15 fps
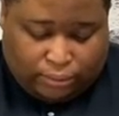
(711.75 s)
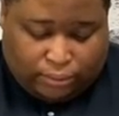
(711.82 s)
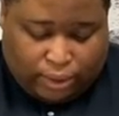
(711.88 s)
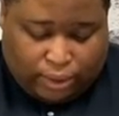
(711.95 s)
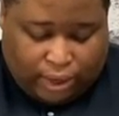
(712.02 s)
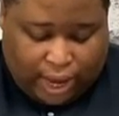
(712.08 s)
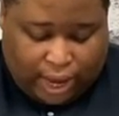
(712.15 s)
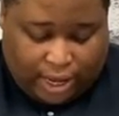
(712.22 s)

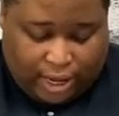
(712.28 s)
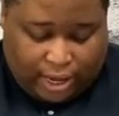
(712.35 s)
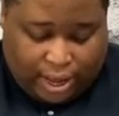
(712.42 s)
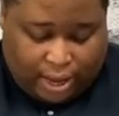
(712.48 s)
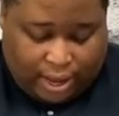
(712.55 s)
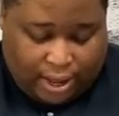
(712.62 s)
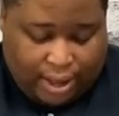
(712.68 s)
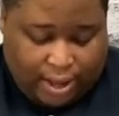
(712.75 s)

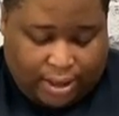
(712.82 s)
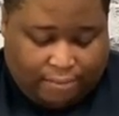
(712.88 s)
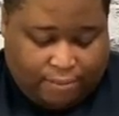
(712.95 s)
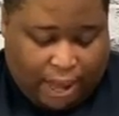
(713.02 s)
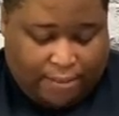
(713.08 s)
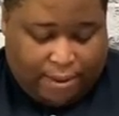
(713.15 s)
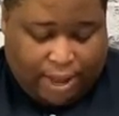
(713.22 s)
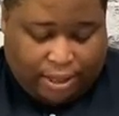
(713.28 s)
Okay,
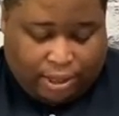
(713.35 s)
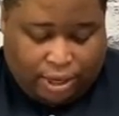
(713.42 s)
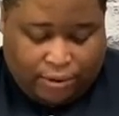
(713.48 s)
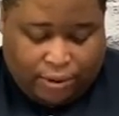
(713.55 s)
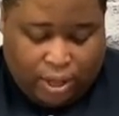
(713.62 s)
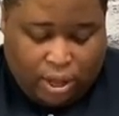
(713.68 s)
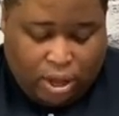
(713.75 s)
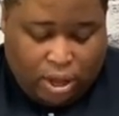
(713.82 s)
hey Matthew,